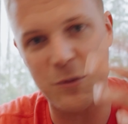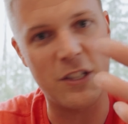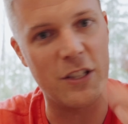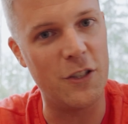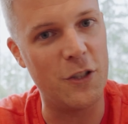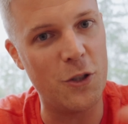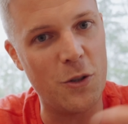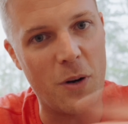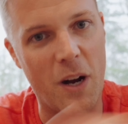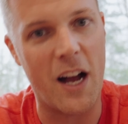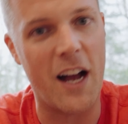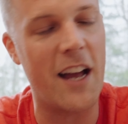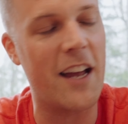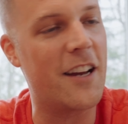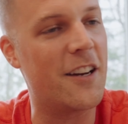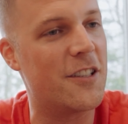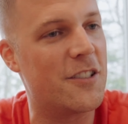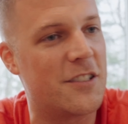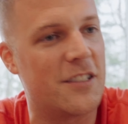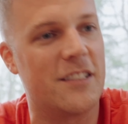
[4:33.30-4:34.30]
to new
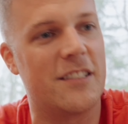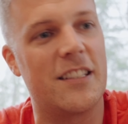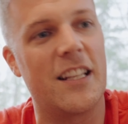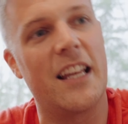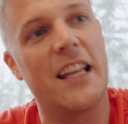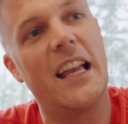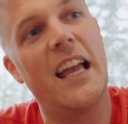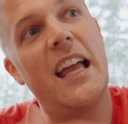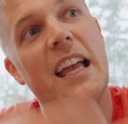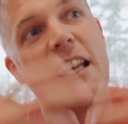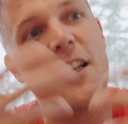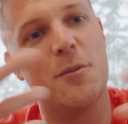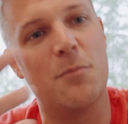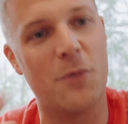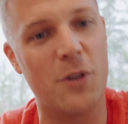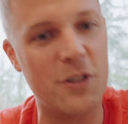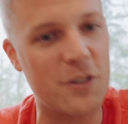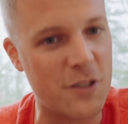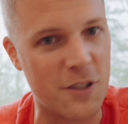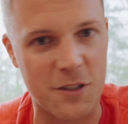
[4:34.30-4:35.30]
hires and say, hey,
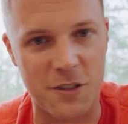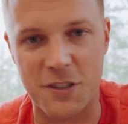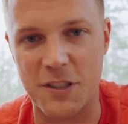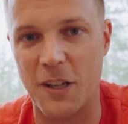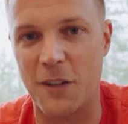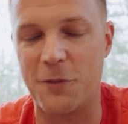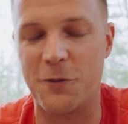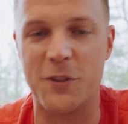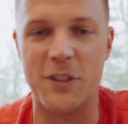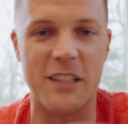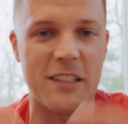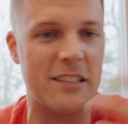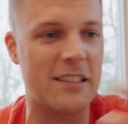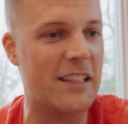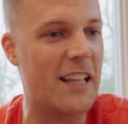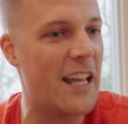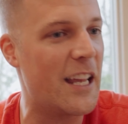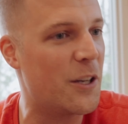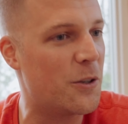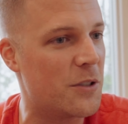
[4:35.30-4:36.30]
immerse yourself in this
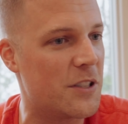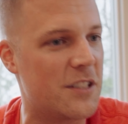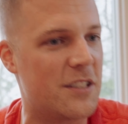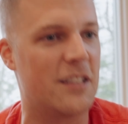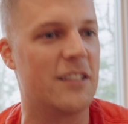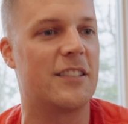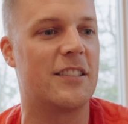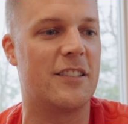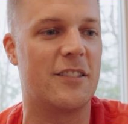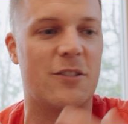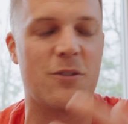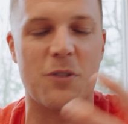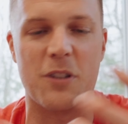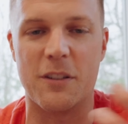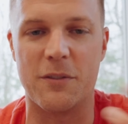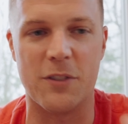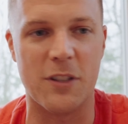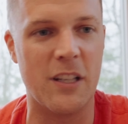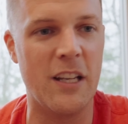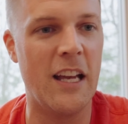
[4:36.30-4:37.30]
language. This is sort
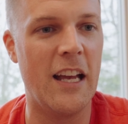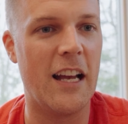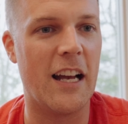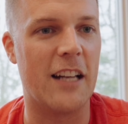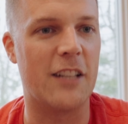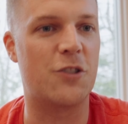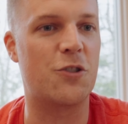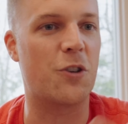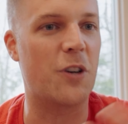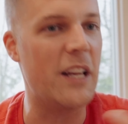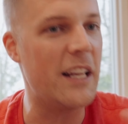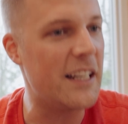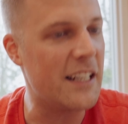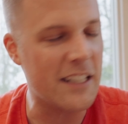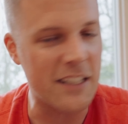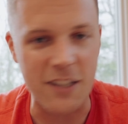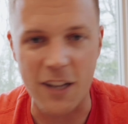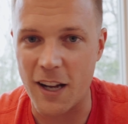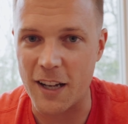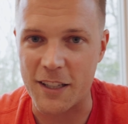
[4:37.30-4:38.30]
of a
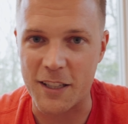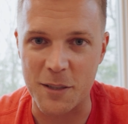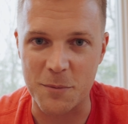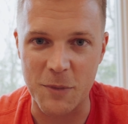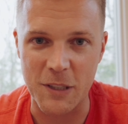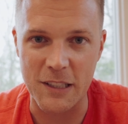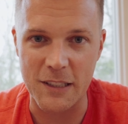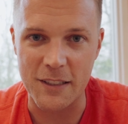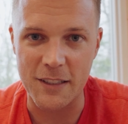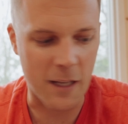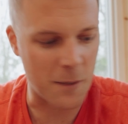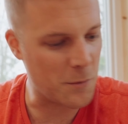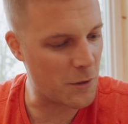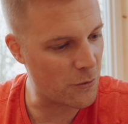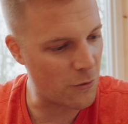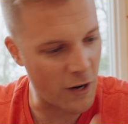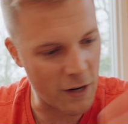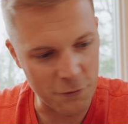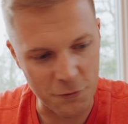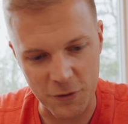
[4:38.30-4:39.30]
training document. It can be
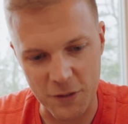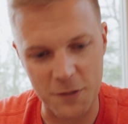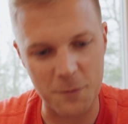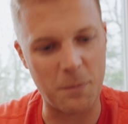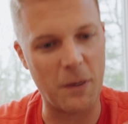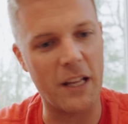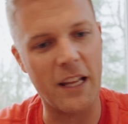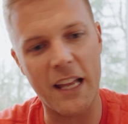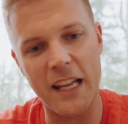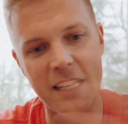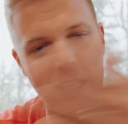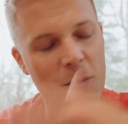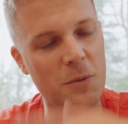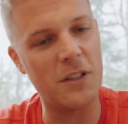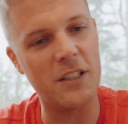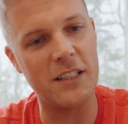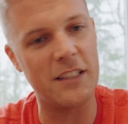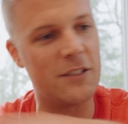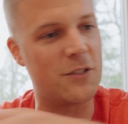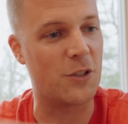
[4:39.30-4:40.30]
referenced by
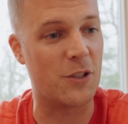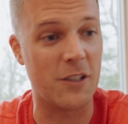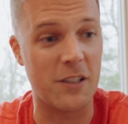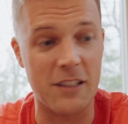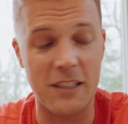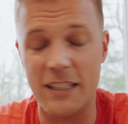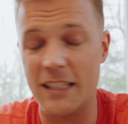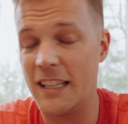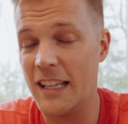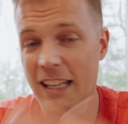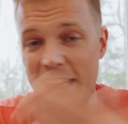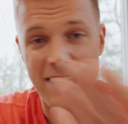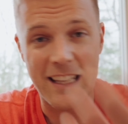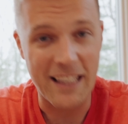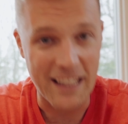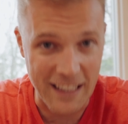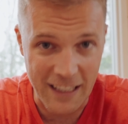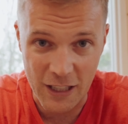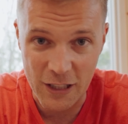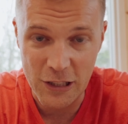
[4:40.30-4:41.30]
anyone internally,
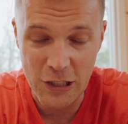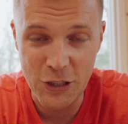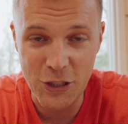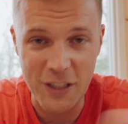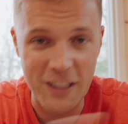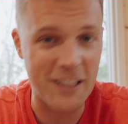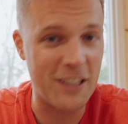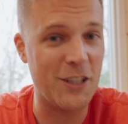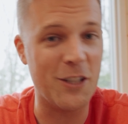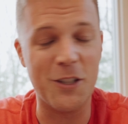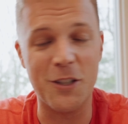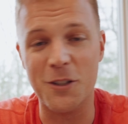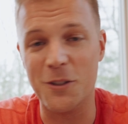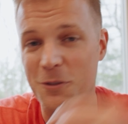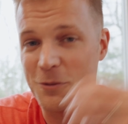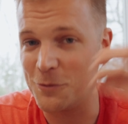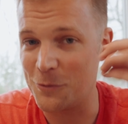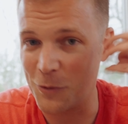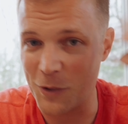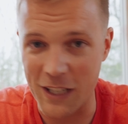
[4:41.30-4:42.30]
including
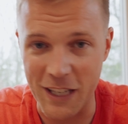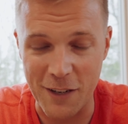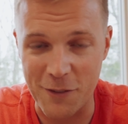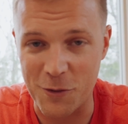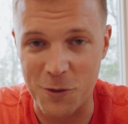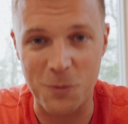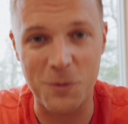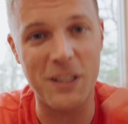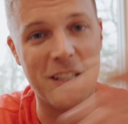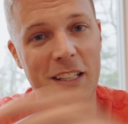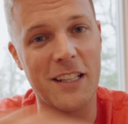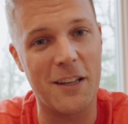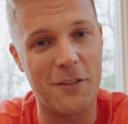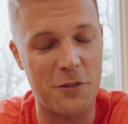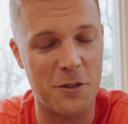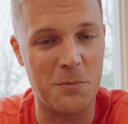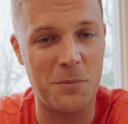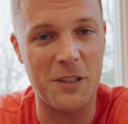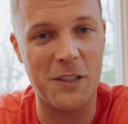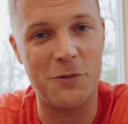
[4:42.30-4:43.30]
you, whenever we
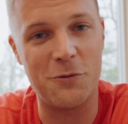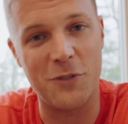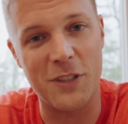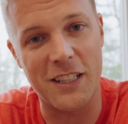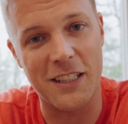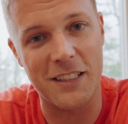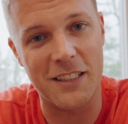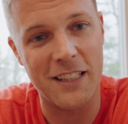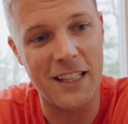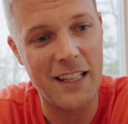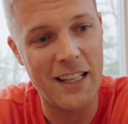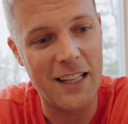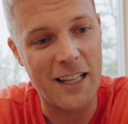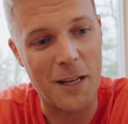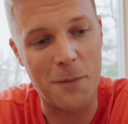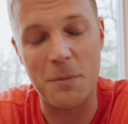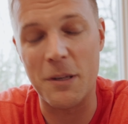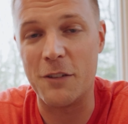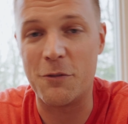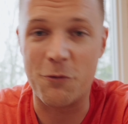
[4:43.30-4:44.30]
inevitably feel
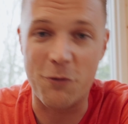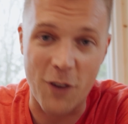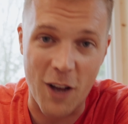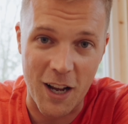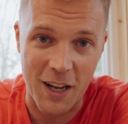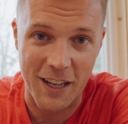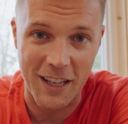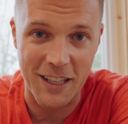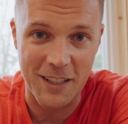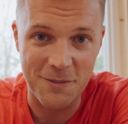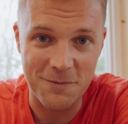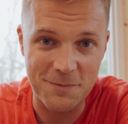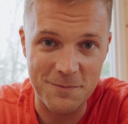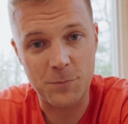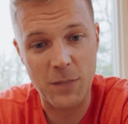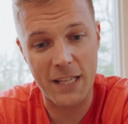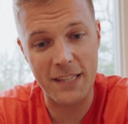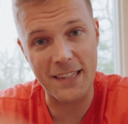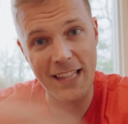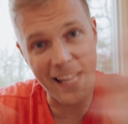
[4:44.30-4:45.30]
a bit foggy.
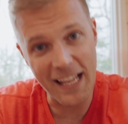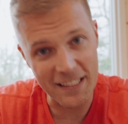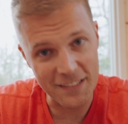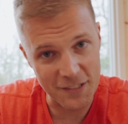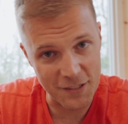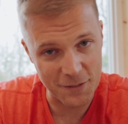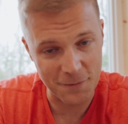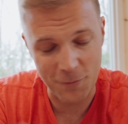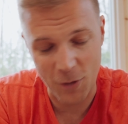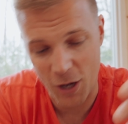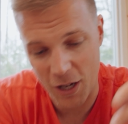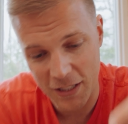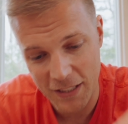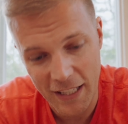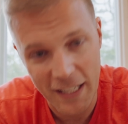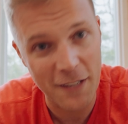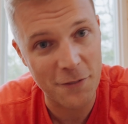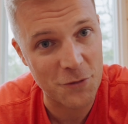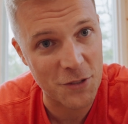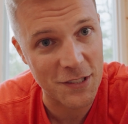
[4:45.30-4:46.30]
And that's all
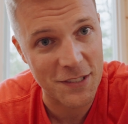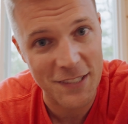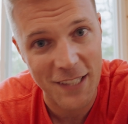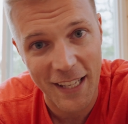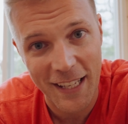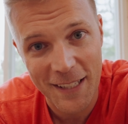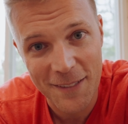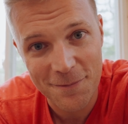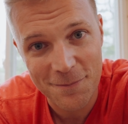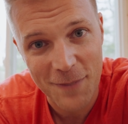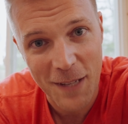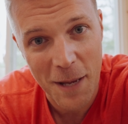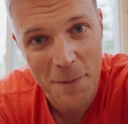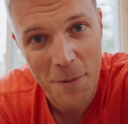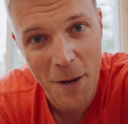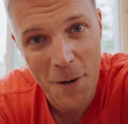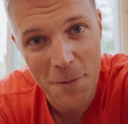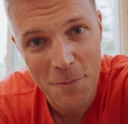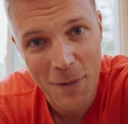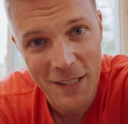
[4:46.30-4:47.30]
I have to say
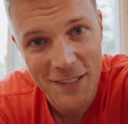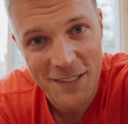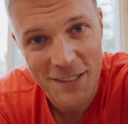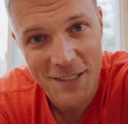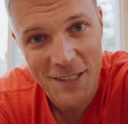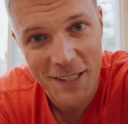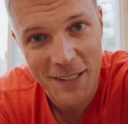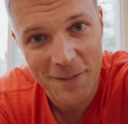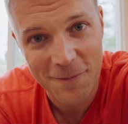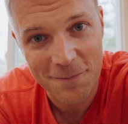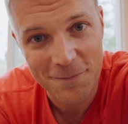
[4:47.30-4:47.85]
about messaging.